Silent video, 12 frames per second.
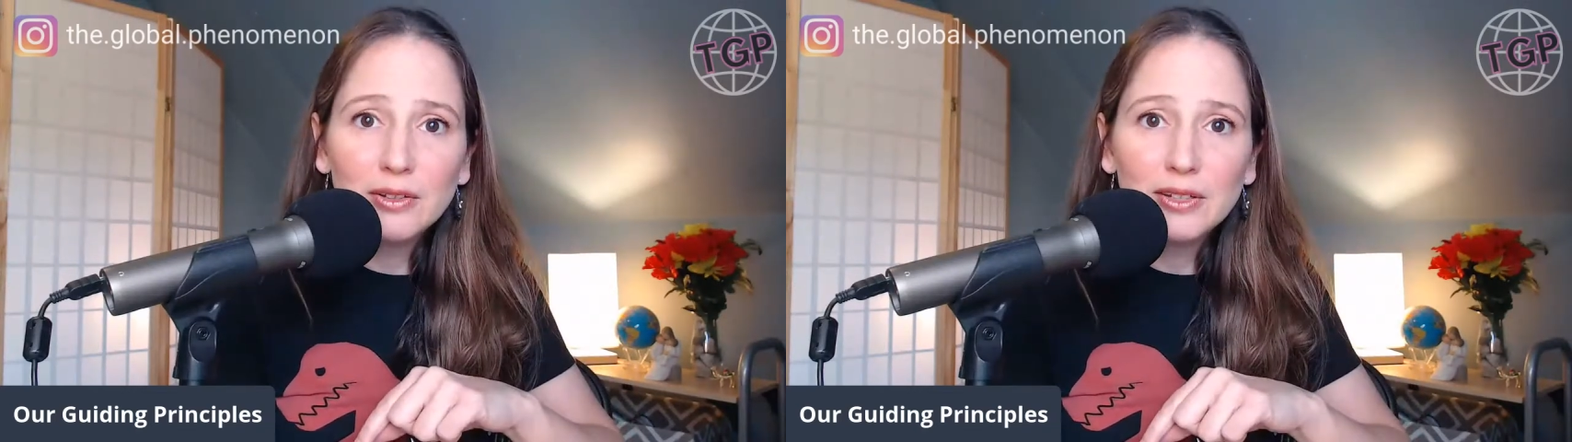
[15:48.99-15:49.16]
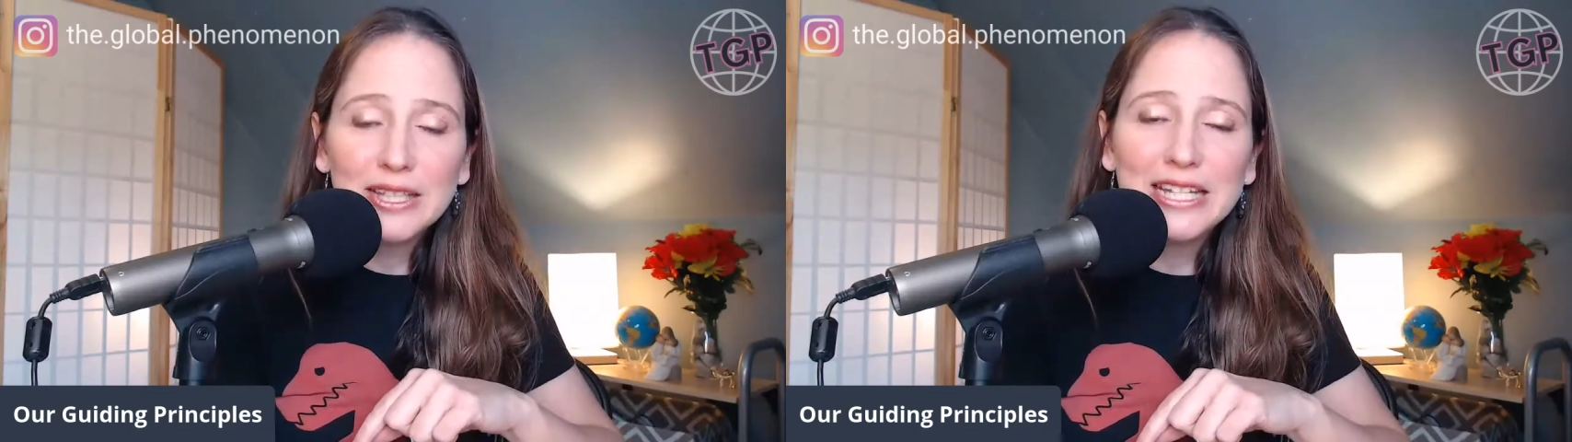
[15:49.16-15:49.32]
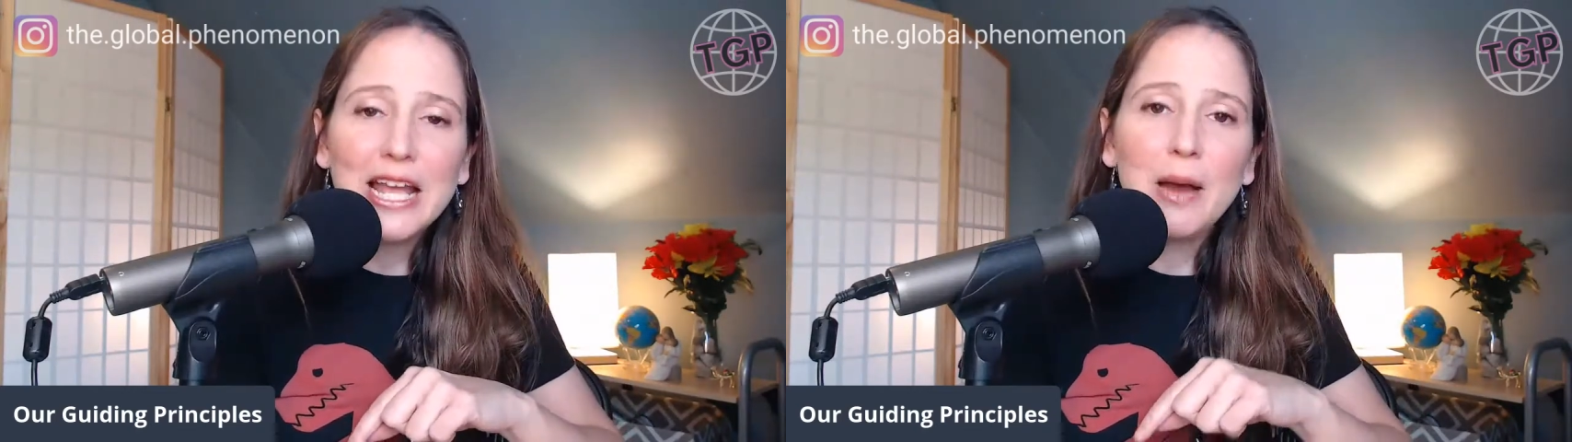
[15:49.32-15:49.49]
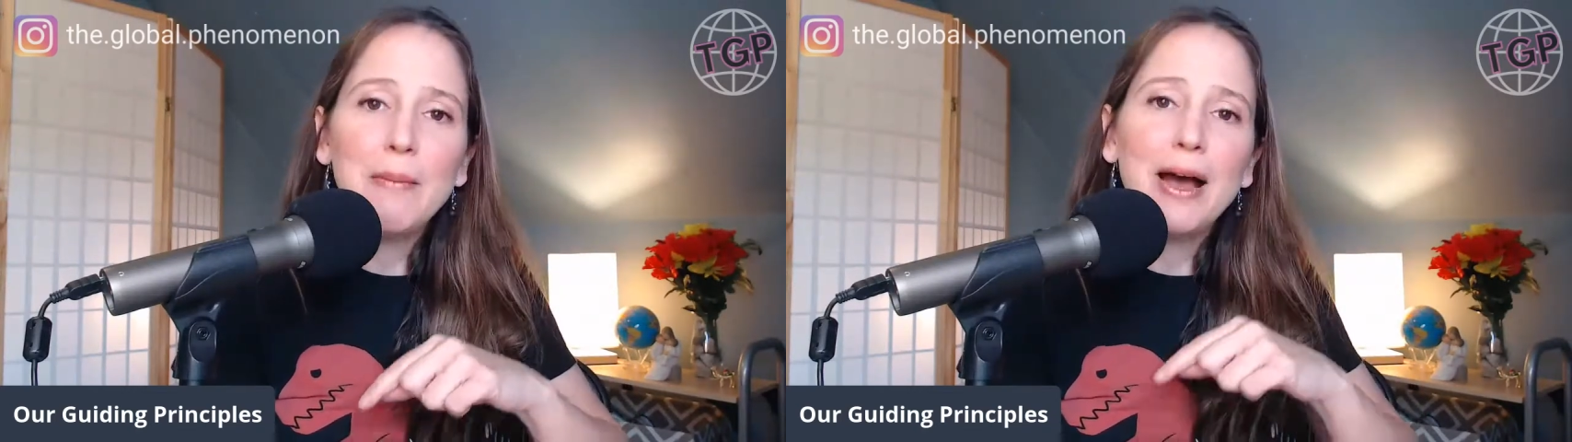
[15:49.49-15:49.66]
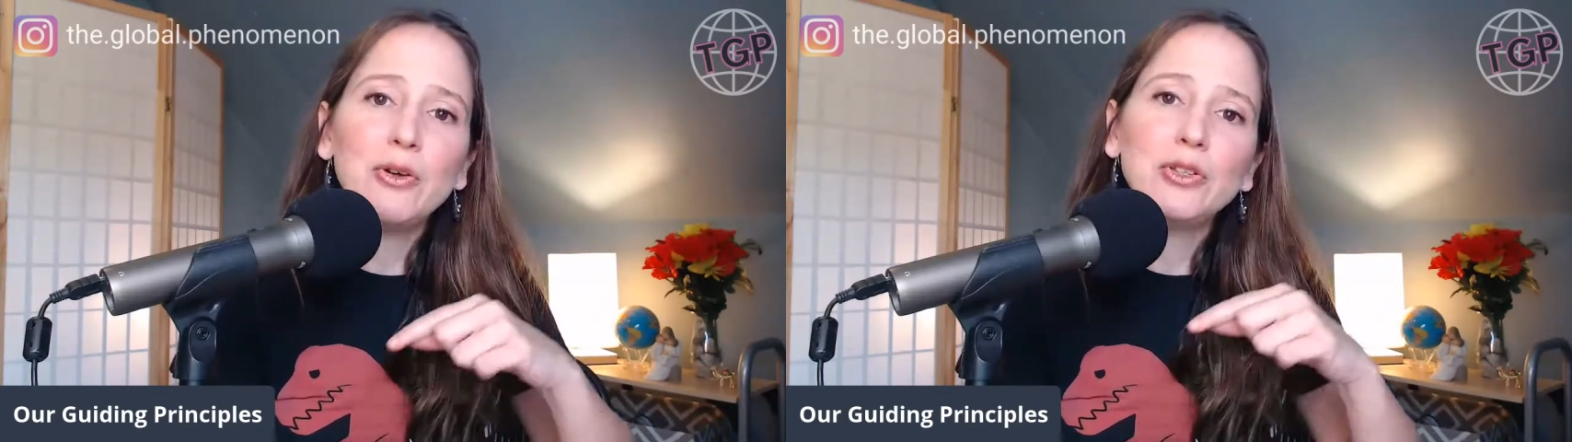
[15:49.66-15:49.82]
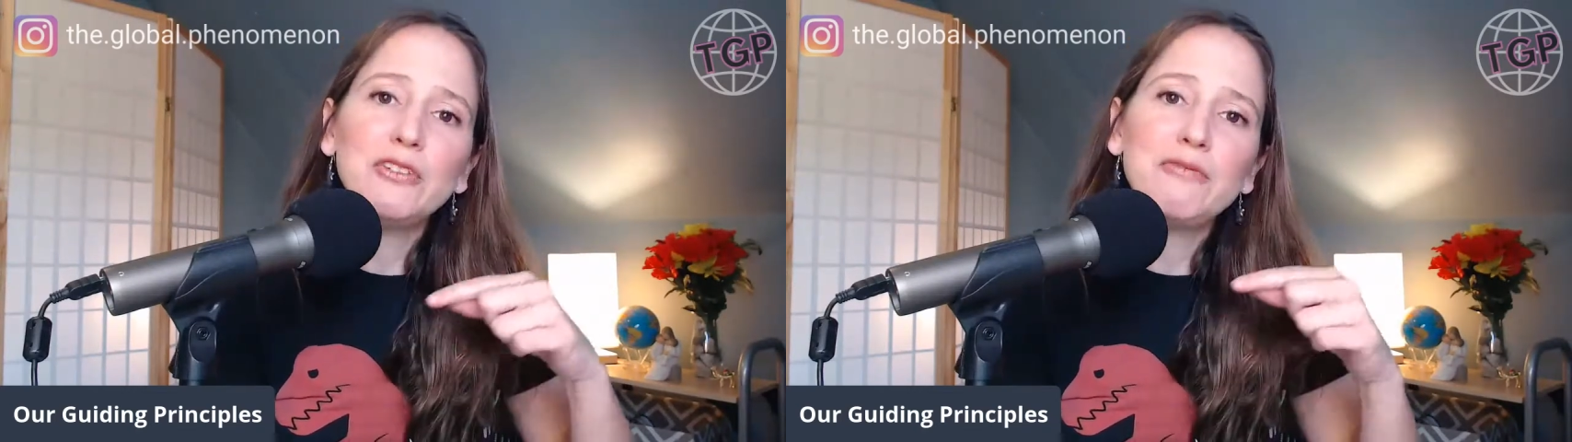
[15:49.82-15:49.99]
the
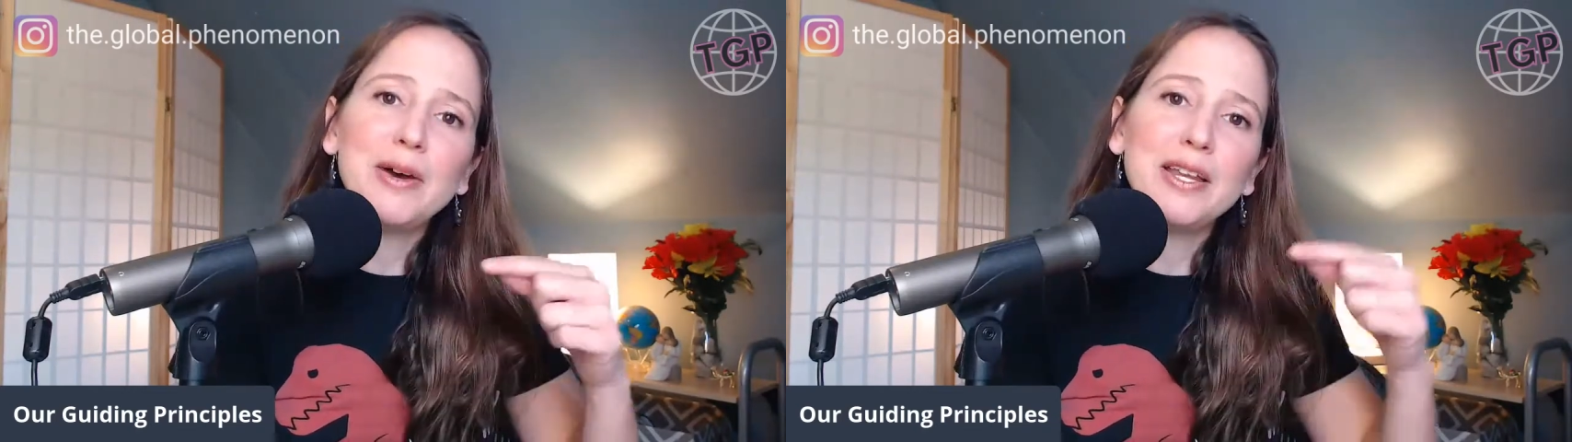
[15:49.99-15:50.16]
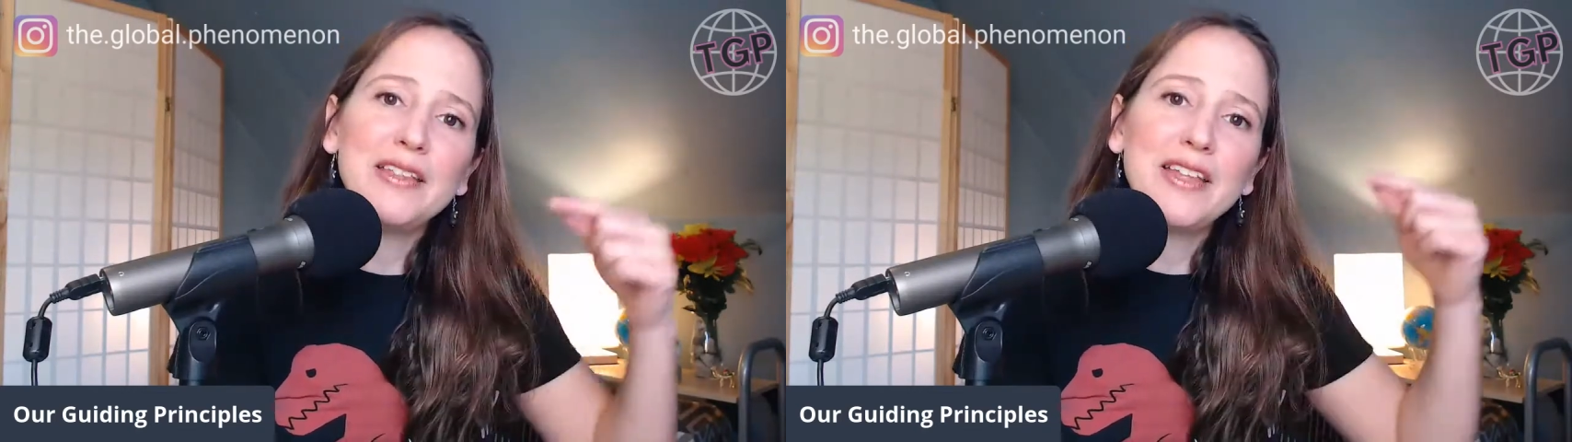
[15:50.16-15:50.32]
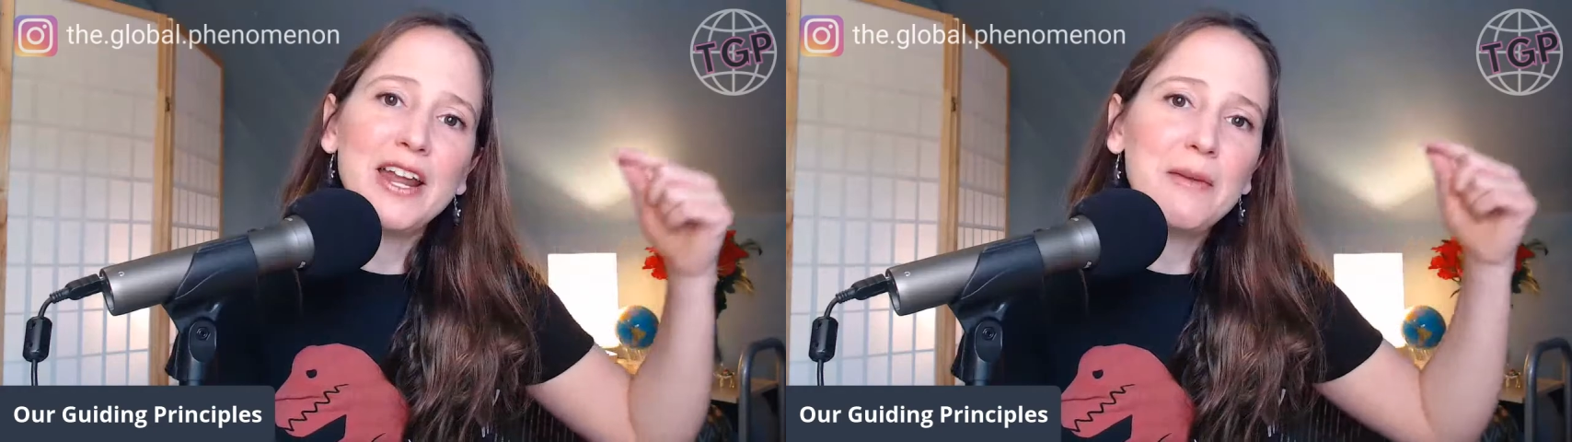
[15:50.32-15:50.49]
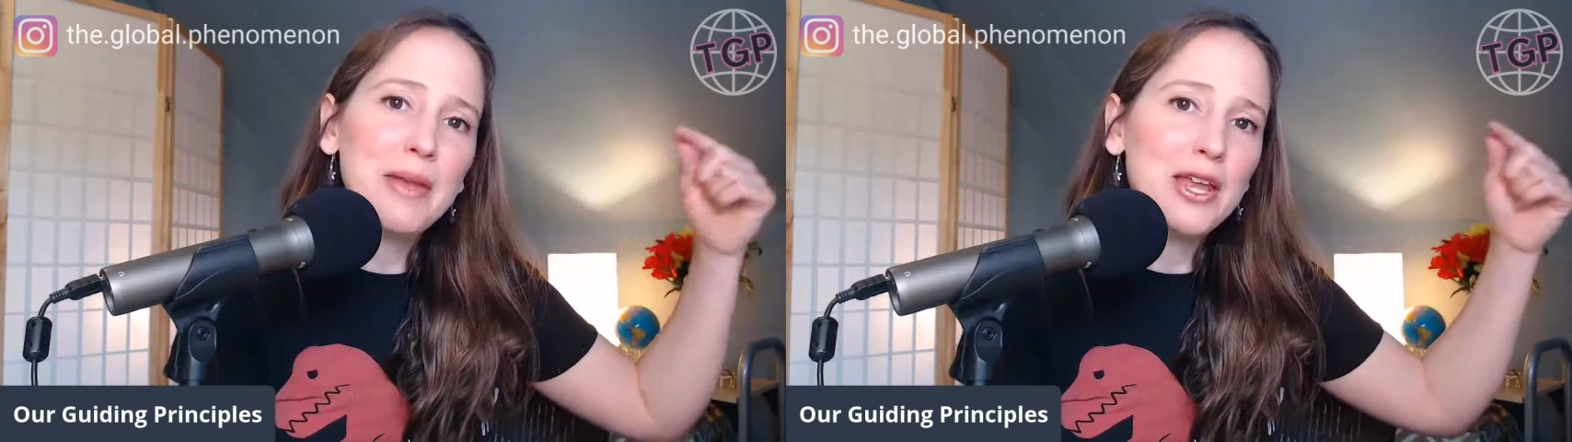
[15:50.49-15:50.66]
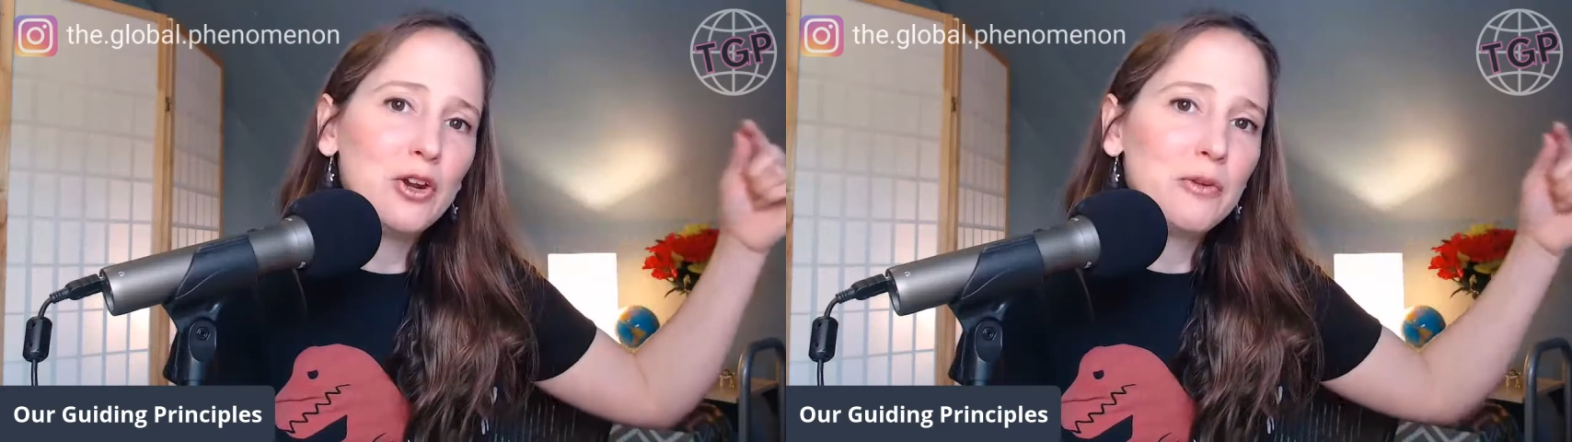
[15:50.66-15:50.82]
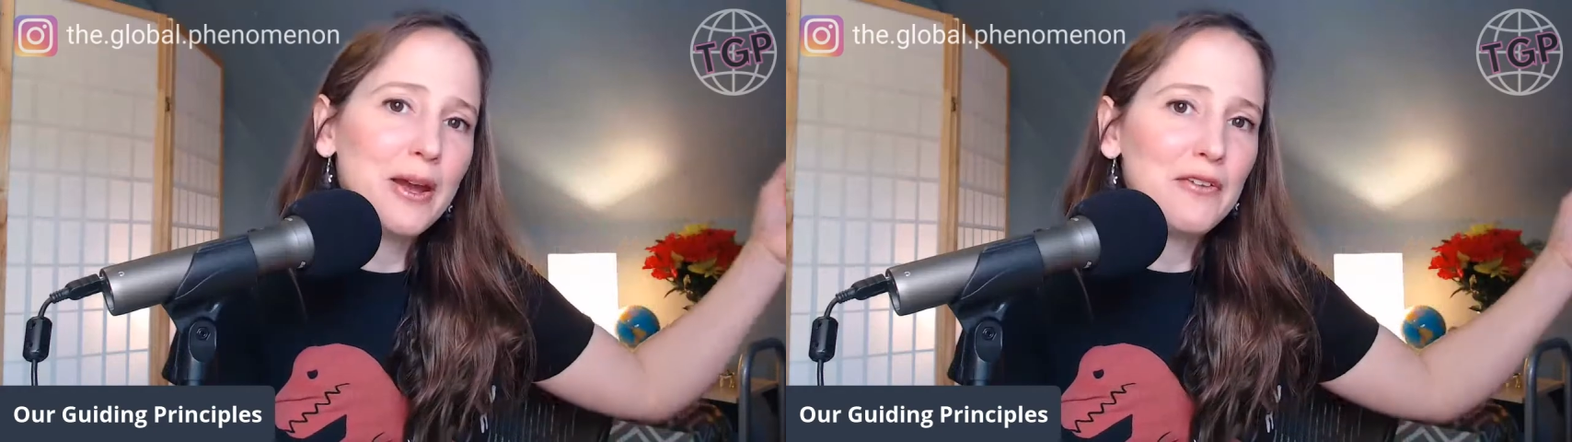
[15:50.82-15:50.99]
amount of money that I made
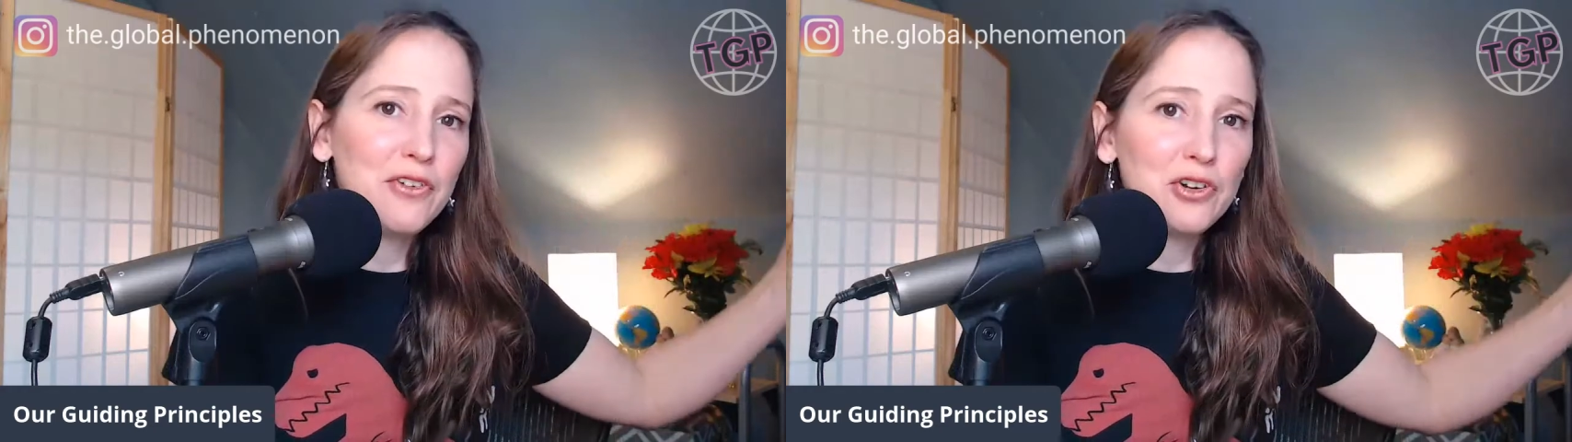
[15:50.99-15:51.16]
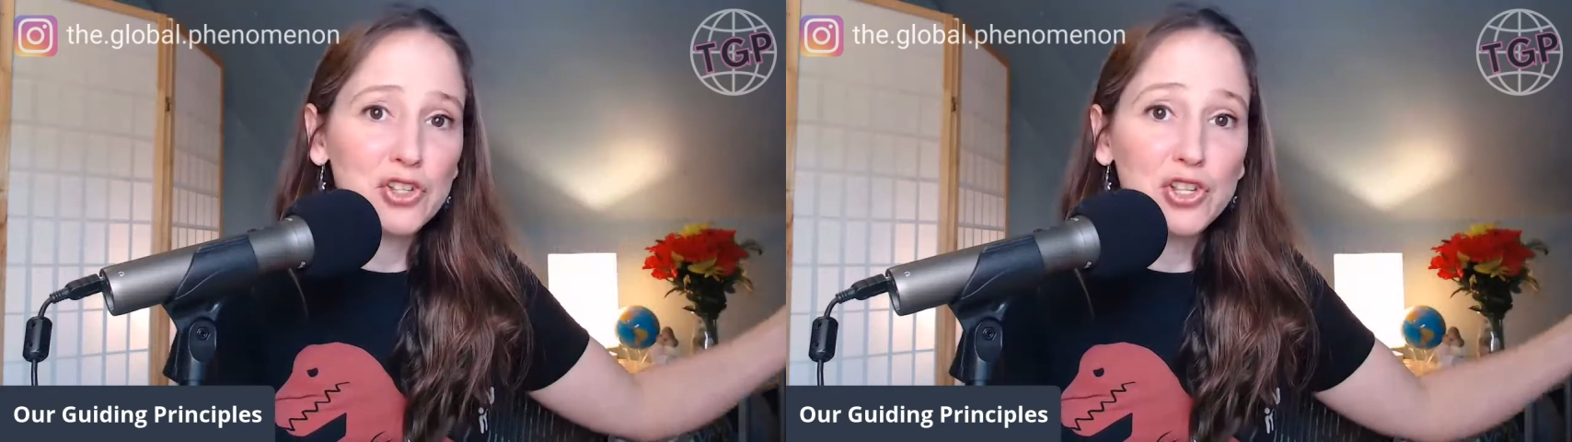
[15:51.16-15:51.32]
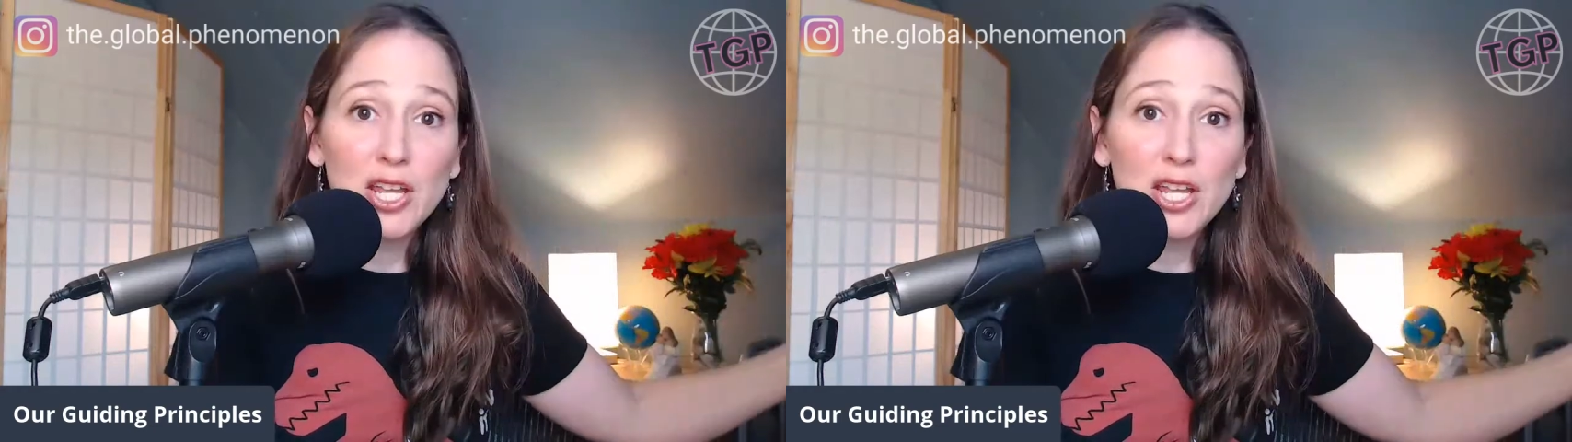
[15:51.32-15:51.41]
on my first